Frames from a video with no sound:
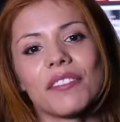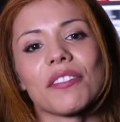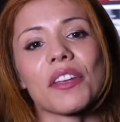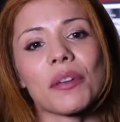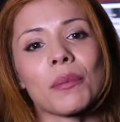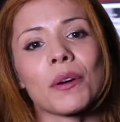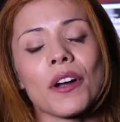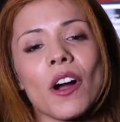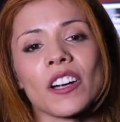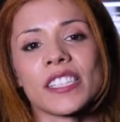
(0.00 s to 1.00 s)
Furthermore,
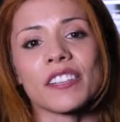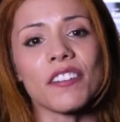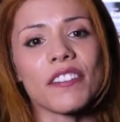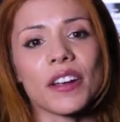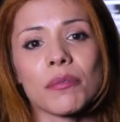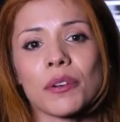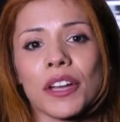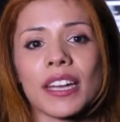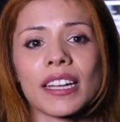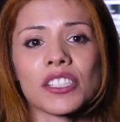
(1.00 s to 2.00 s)
our certified
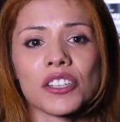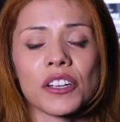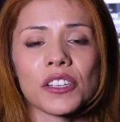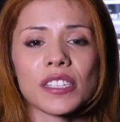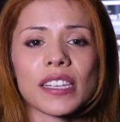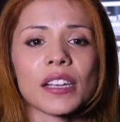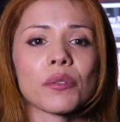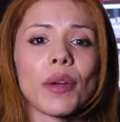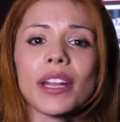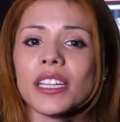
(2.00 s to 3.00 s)
FortiGate engineers
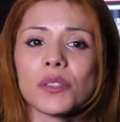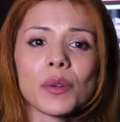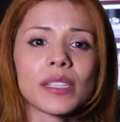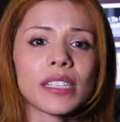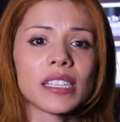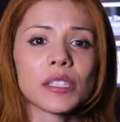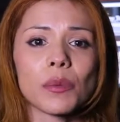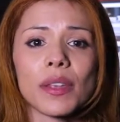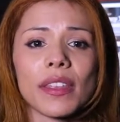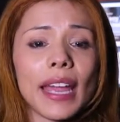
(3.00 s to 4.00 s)
stand ready to assist
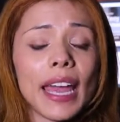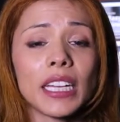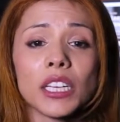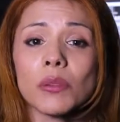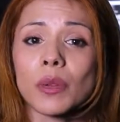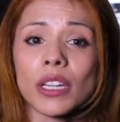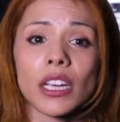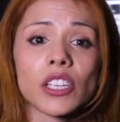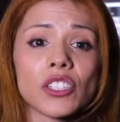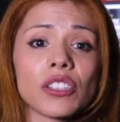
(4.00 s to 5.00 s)
with any
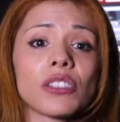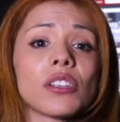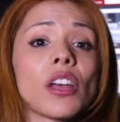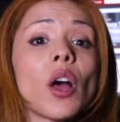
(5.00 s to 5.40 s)
communication